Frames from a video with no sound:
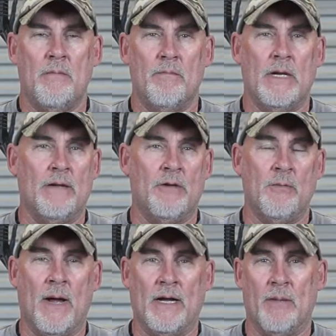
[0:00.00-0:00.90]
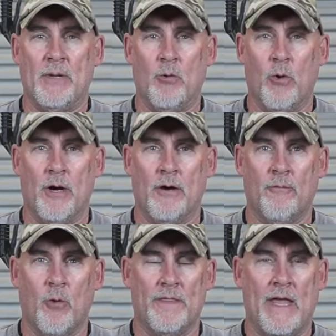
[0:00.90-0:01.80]
Many of you might not be aware
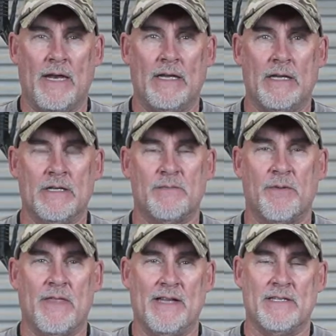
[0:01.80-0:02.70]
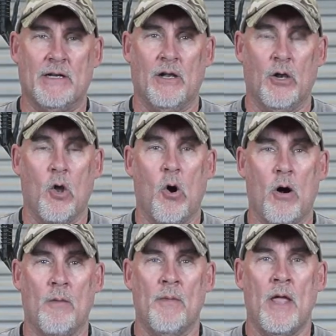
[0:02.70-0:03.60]
of what that is, but that's an
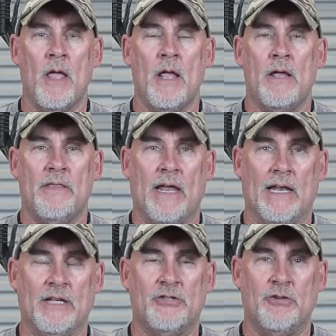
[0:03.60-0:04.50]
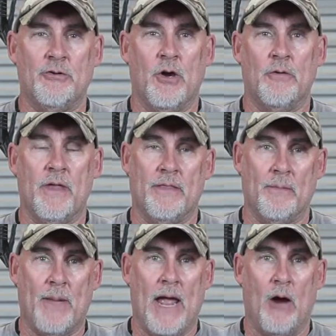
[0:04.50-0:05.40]
alarm that lets you know that the
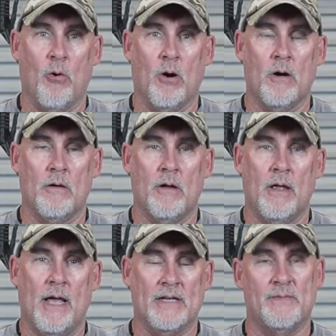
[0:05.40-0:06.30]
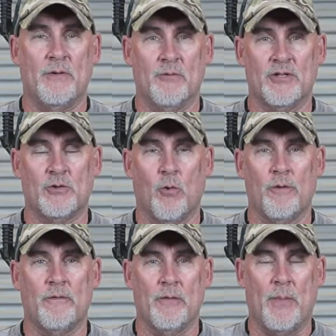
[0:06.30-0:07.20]
power has been
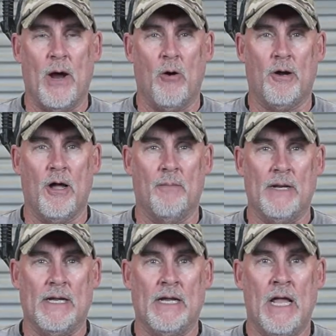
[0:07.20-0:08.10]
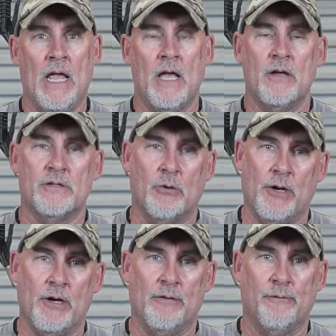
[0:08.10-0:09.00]
restored from the power company. So
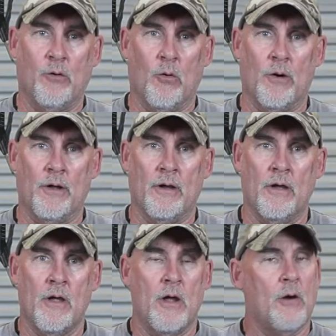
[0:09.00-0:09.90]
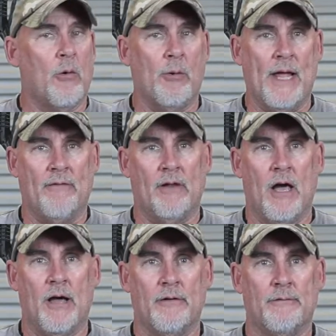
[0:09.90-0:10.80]
here in Florida, where we have a
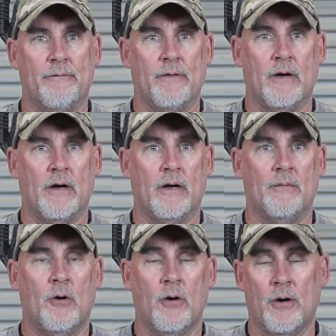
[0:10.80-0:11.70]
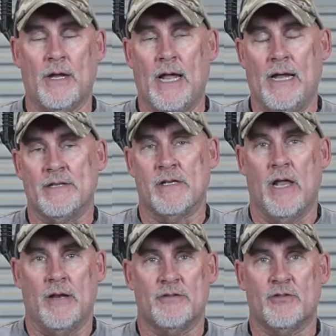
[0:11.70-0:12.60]
lot of hurricanes, a
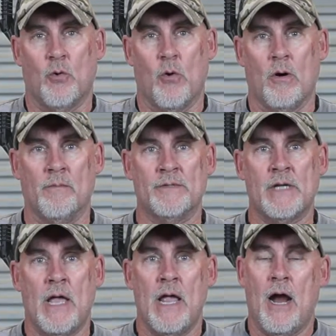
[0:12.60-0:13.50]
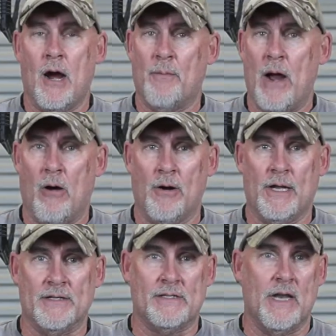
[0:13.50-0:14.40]
lot of storms, our power
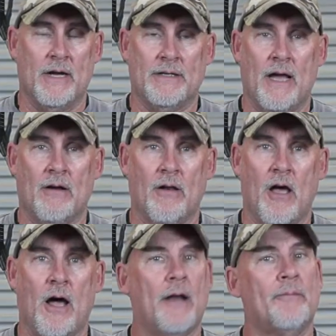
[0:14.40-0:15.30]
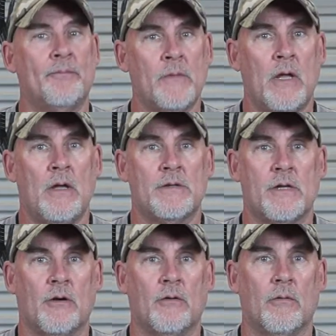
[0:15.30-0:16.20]
gets knocked out a lot,
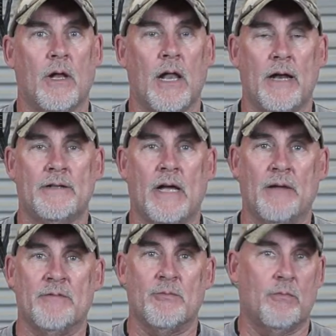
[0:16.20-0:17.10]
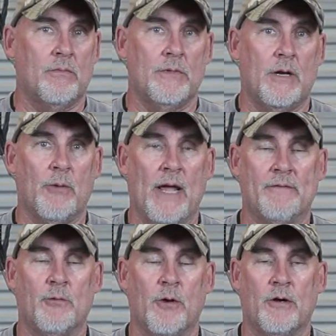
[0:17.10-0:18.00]
so a lot of times we
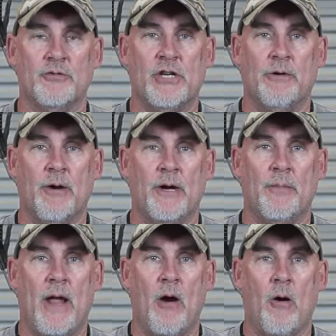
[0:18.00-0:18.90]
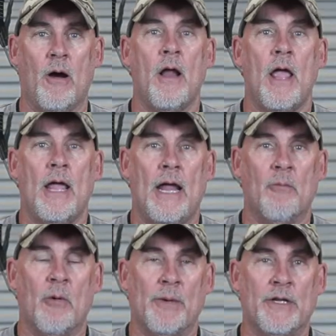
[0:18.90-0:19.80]
have to run on generator power,
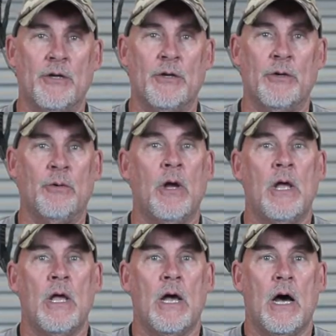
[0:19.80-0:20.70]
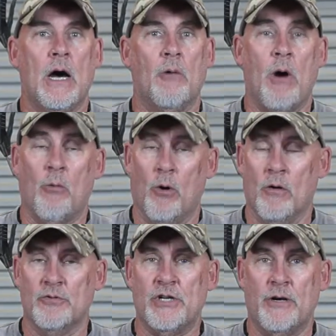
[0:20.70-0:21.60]
and when we do, while we're
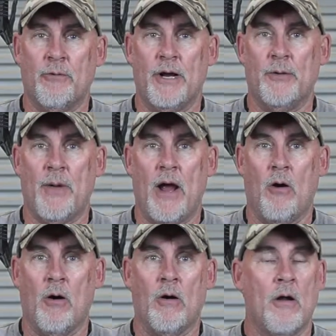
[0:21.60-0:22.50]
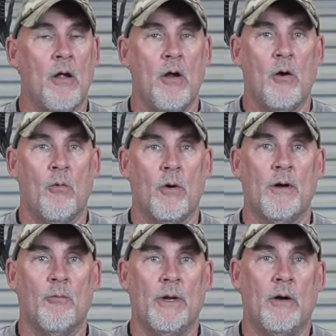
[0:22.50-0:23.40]
on generator power,
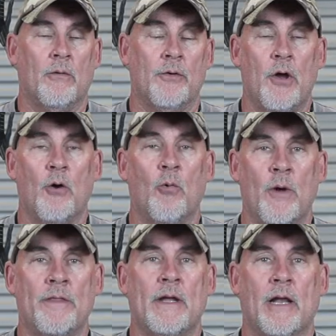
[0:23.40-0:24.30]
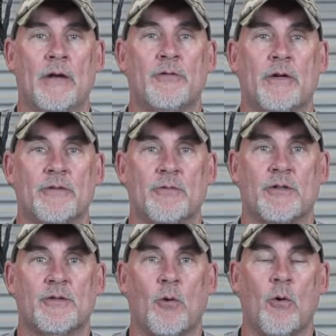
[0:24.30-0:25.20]
we don't know when the electric is
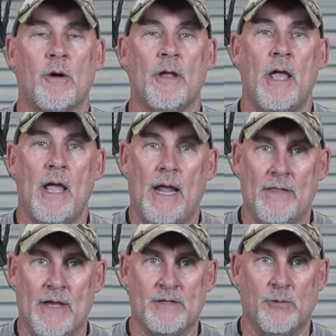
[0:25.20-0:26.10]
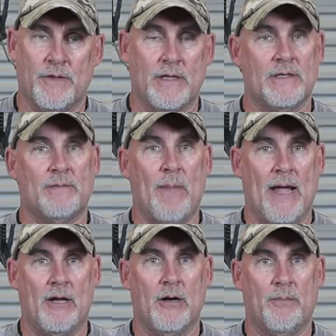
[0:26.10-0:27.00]
restored, and that's what this
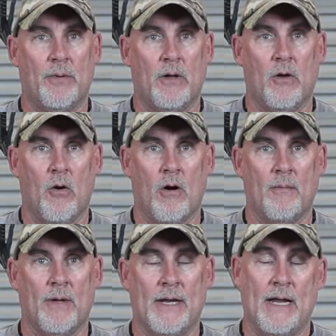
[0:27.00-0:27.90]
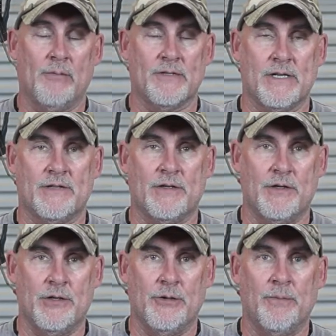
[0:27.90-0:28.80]
backup alarm enables us to
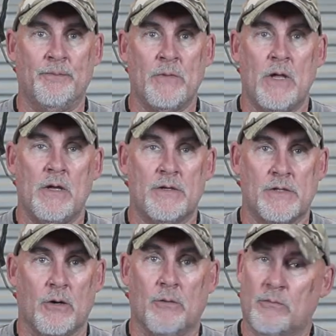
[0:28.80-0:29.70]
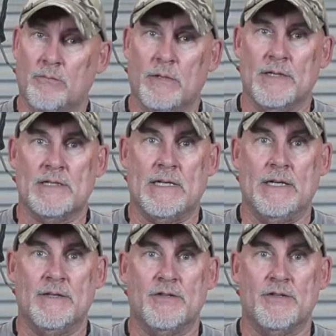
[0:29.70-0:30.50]
do. So let's get it